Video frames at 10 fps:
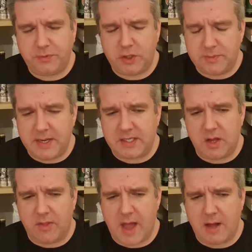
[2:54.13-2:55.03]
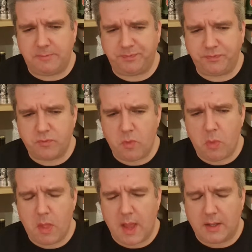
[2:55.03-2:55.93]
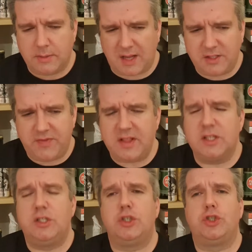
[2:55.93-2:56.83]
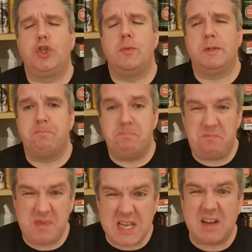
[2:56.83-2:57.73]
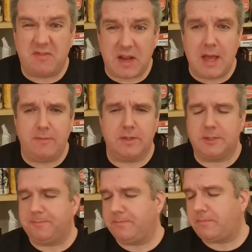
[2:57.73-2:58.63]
doesn't mean it's not there. I just think there's just too much bigger flavours